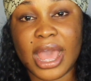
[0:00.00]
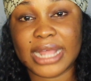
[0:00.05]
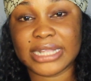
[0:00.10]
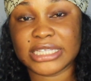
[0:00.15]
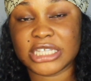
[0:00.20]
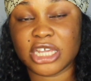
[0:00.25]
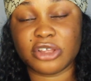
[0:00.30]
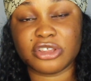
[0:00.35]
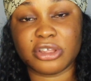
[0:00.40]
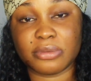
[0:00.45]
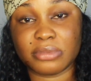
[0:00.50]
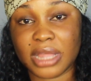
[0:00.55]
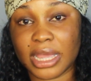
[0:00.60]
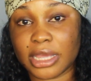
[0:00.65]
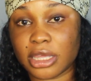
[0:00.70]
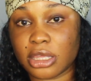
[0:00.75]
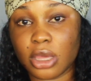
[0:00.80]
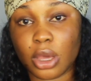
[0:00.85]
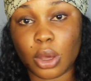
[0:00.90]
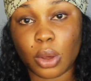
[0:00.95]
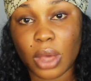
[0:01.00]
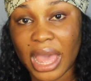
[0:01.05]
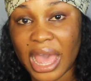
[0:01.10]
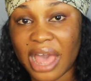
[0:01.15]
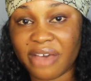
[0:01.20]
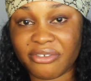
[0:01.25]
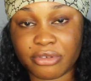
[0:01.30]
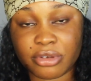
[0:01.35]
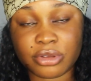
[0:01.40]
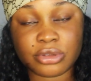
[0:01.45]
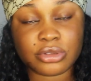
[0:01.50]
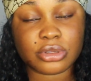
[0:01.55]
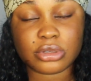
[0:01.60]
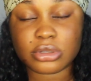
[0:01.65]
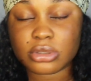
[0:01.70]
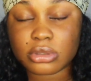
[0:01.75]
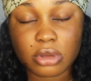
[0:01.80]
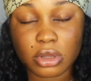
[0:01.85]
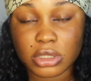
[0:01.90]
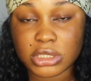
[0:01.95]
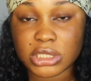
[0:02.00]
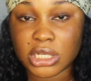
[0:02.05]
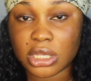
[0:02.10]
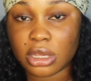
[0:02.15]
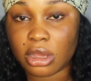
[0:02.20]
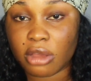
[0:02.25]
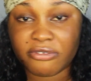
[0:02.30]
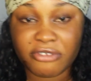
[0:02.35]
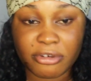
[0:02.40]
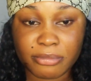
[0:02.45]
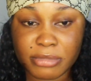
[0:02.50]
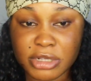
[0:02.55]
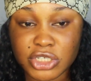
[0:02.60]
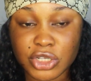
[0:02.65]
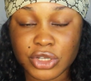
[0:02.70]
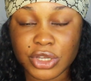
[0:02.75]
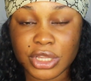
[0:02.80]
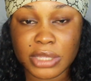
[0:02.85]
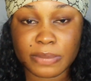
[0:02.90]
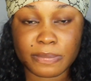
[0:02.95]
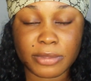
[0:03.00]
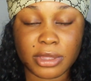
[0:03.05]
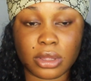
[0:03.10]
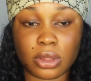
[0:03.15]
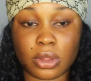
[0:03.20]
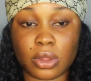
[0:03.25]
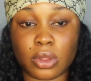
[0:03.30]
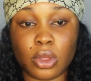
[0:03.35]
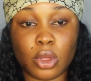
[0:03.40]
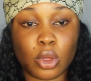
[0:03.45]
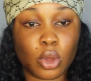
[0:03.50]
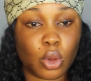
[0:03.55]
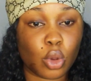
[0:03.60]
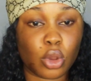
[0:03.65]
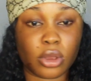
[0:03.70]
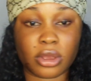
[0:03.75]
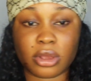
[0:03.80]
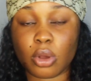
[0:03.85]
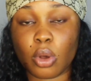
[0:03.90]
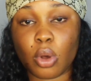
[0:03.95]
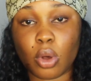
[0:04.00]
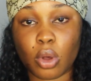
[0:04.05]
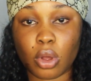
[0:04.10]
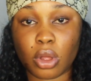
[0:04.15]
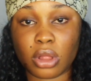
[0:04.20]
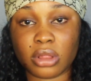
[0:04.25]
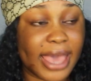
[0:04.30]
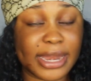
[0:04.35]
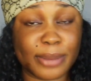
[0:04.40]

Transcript: and tell them like, yo, I haven't gotten a confirmation email or a call.